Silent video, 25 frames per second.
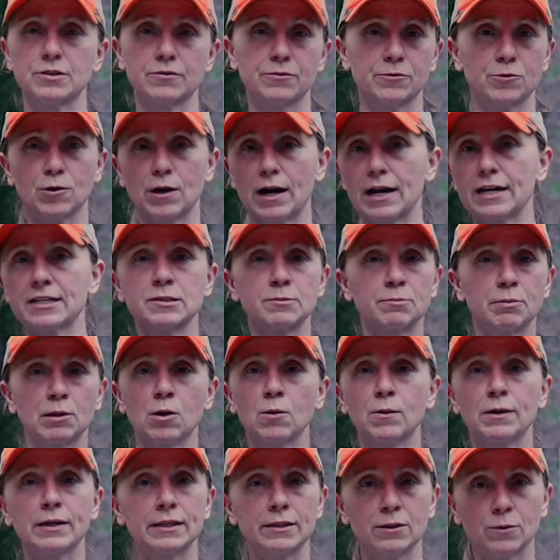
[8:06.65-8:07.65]
of grass
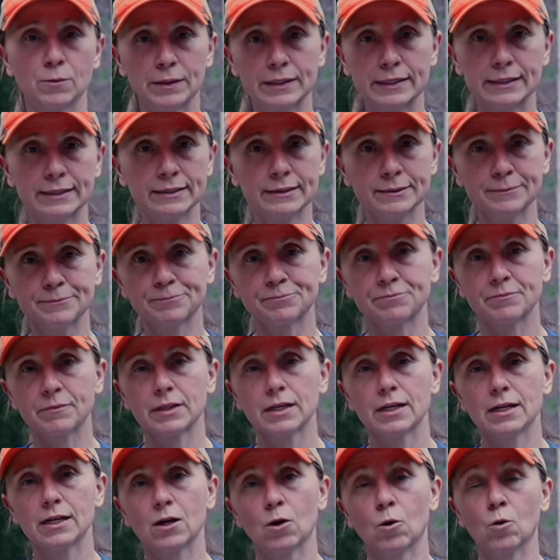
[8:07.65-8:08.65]
blowing in the wind,
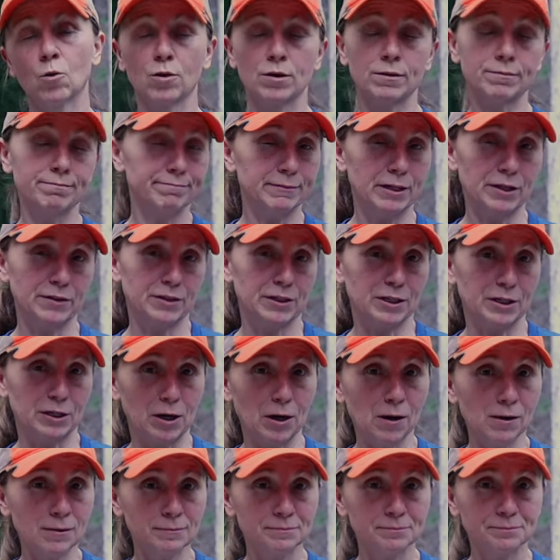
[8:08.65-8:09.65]
or nothing at
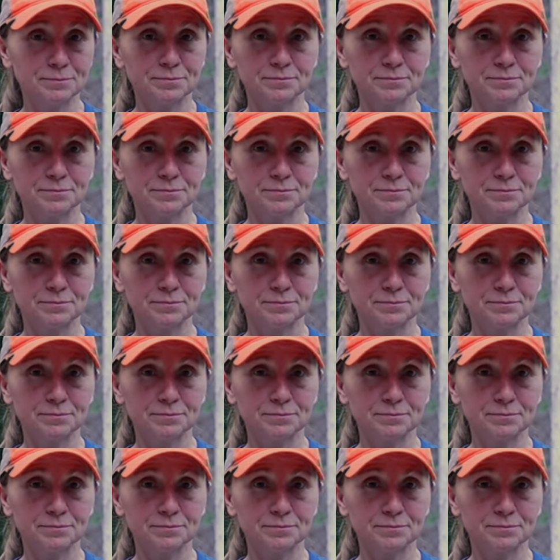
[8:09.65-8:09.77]
all.